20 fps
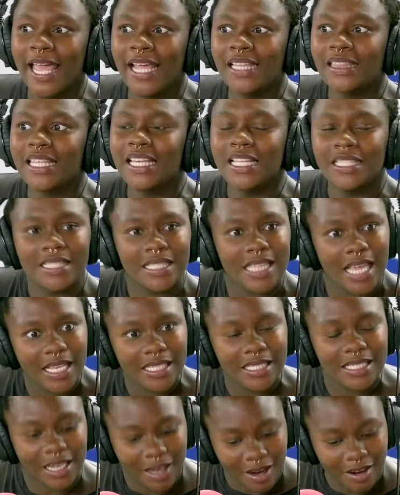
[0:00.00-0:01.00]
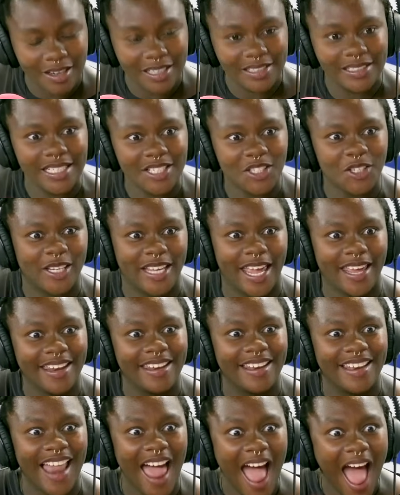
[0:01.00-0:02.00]
Like this girl needs to
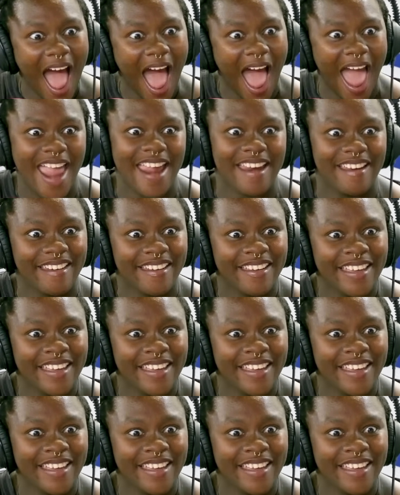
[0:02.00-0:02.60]
get in line.